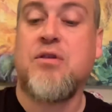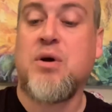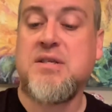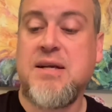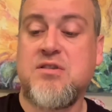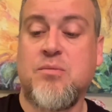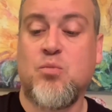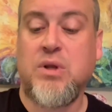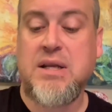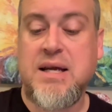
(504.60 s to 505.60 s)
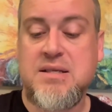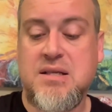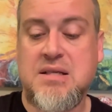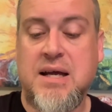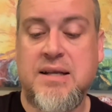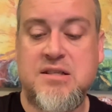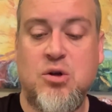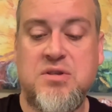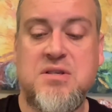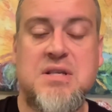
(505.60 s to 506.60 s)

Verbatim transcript: they always have some really nice designs. You know, this is a